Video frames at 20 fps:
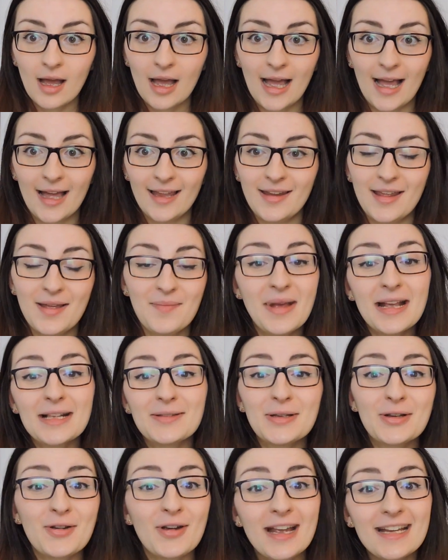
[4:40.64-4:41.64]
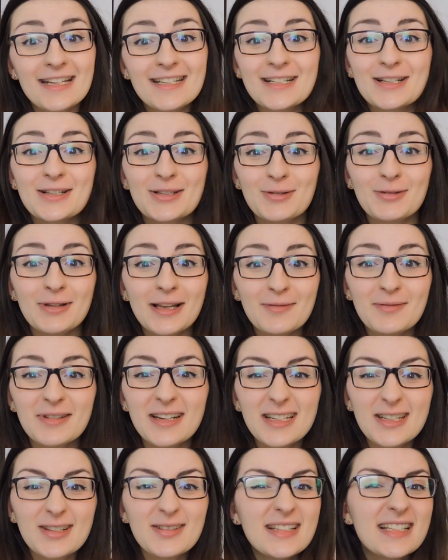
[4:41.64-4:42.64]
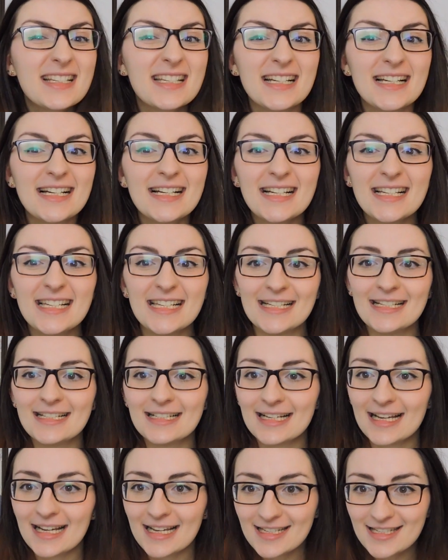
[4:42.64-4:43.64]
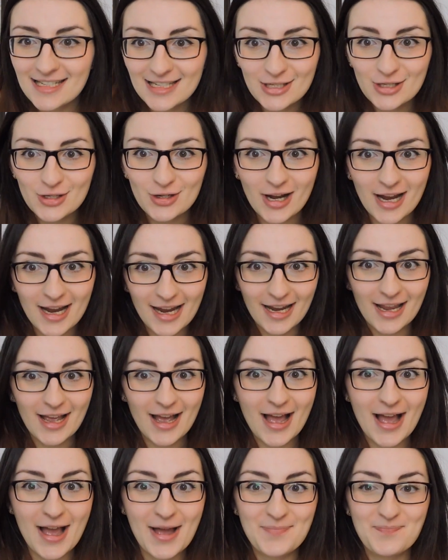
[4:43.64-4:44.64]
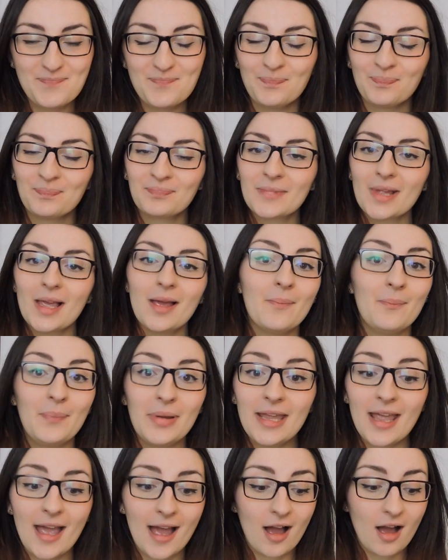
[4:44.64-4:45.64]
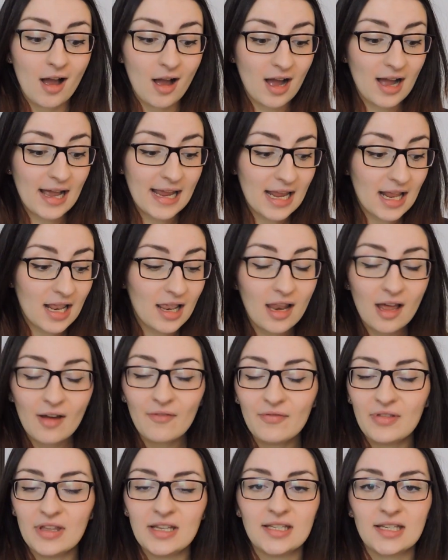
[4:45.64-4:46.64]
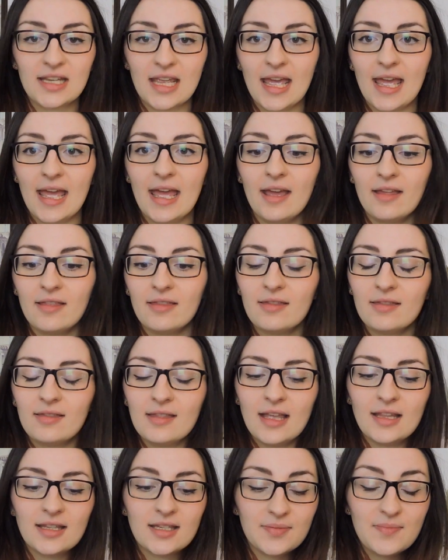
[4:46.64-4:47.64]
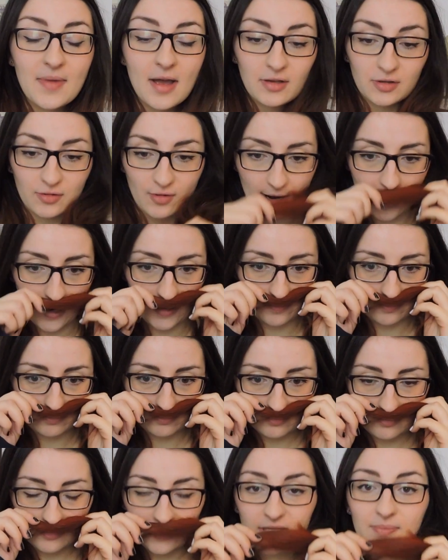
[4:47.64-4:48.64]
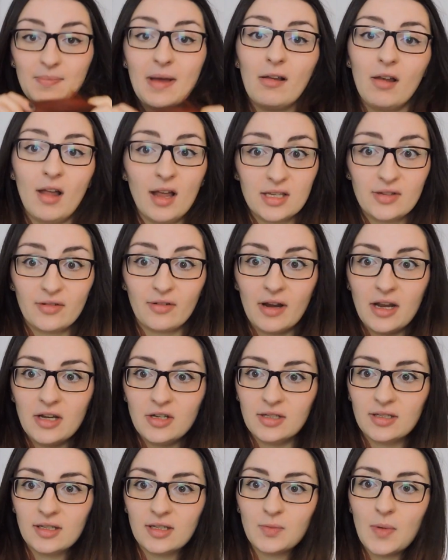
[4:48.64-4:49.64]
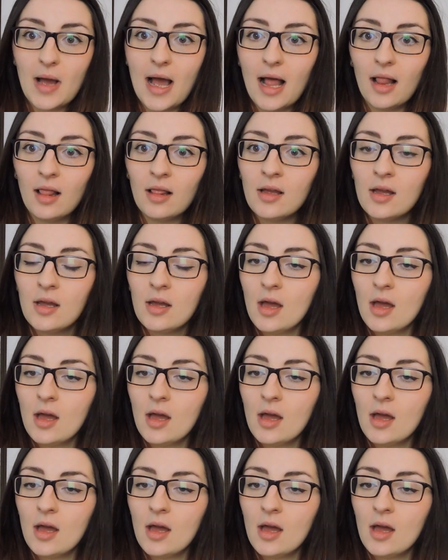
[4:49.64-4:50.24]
And it makes me cringe because all I want to do is curl it. I hate it straight. But yeah, I love this kit. It smells great. Smell lasts for ages as well.